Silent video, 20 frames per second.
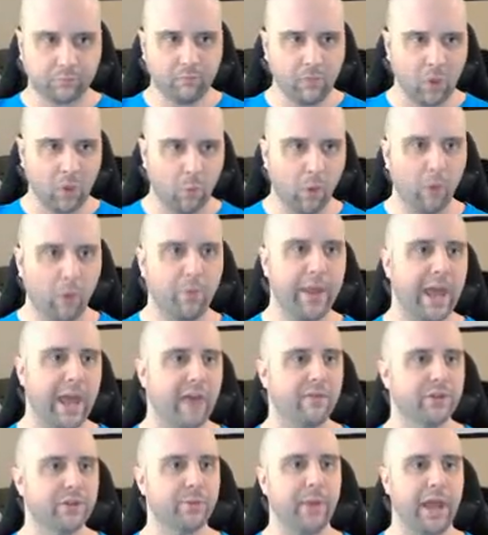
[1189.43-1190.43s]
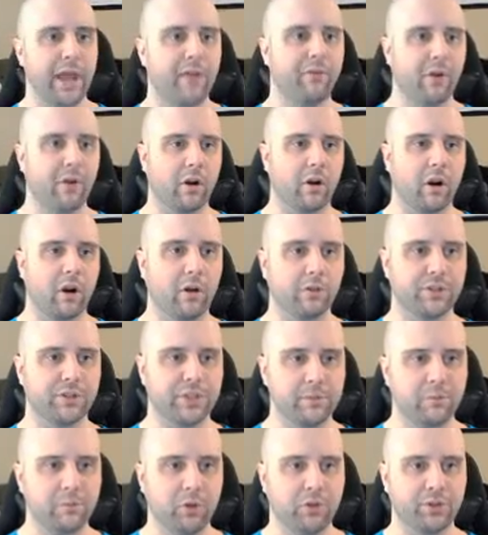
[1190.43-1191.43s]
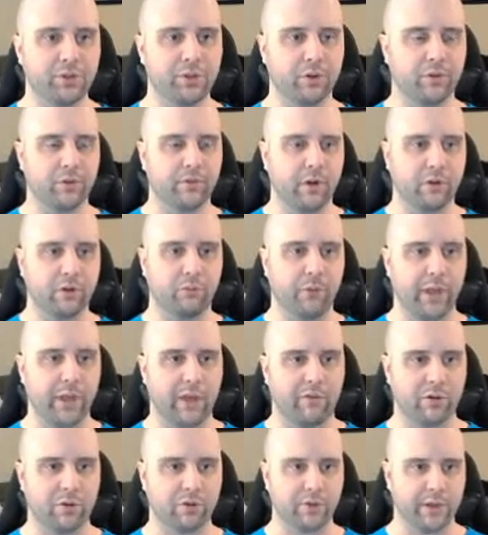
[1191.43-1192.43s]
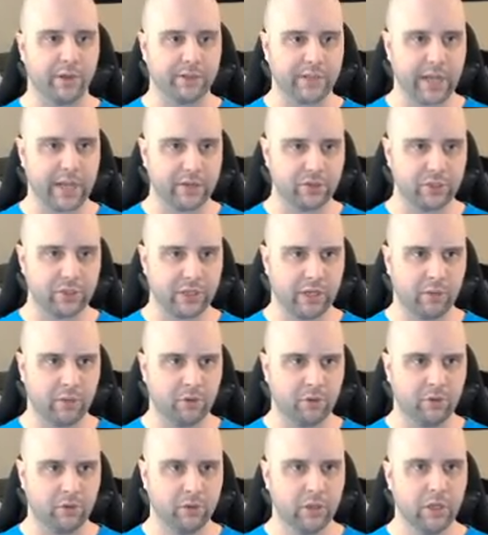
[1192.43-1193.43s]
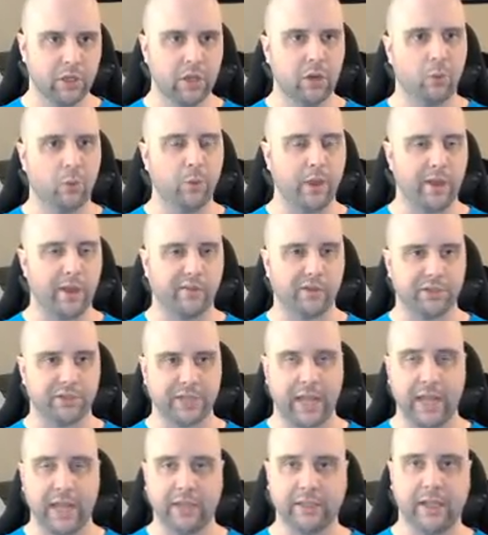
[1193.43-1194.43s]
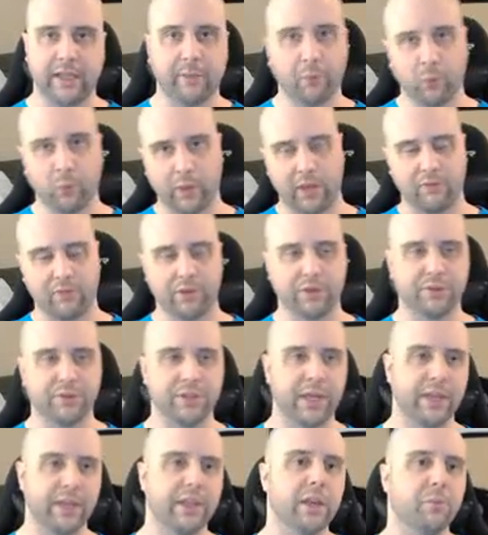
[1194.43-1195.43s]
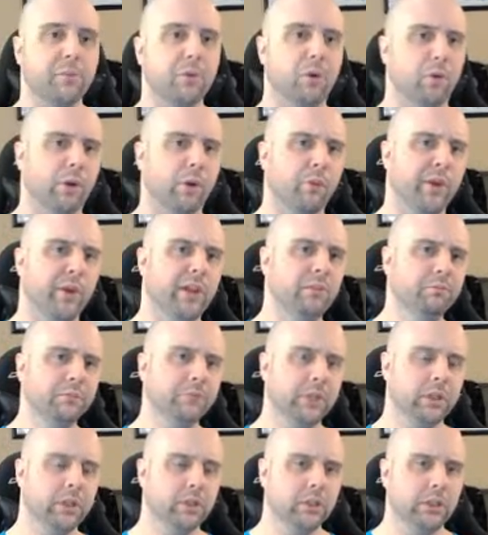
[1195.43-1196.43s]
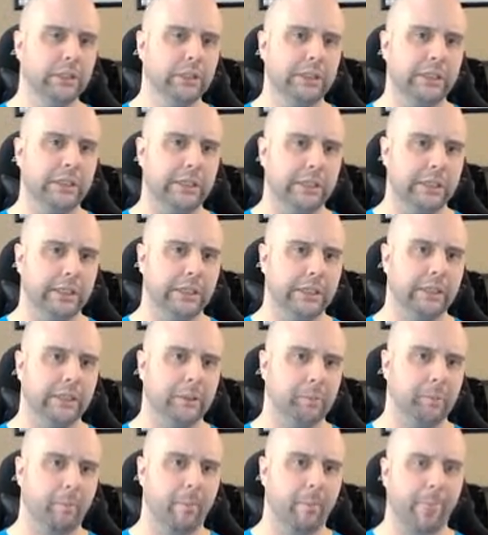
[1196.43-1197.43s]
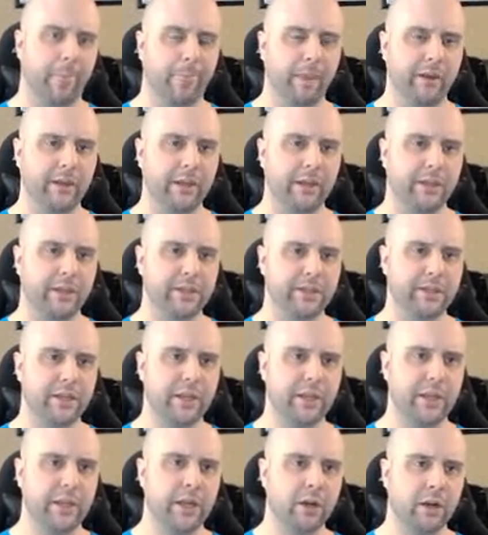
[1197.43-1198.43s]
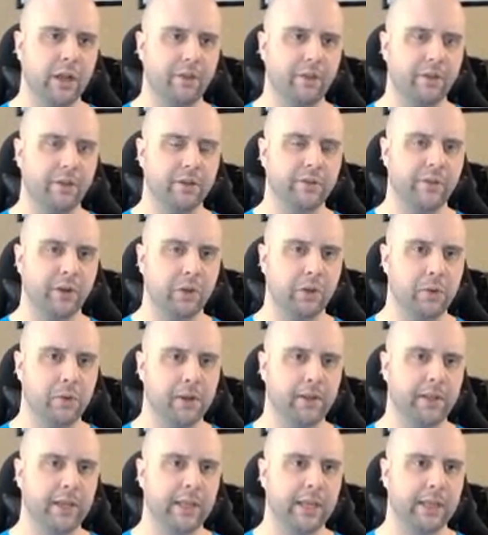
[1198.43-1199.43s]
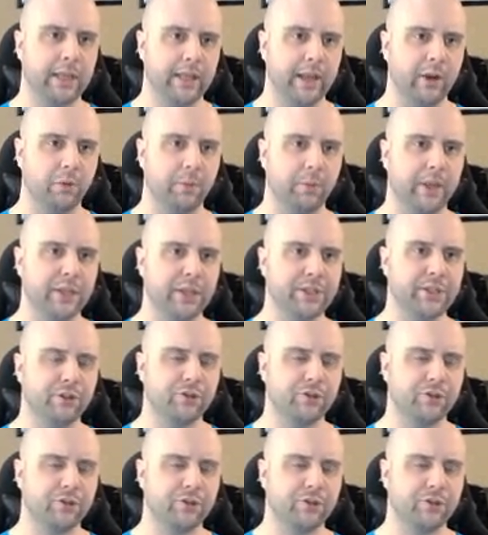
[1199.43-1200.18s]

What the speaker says: what we have is we have our simple sort of, we have our transaction table, we have our tag table. We haven't used that yet, but we will. And you can see here how things very quickly get layered, because in our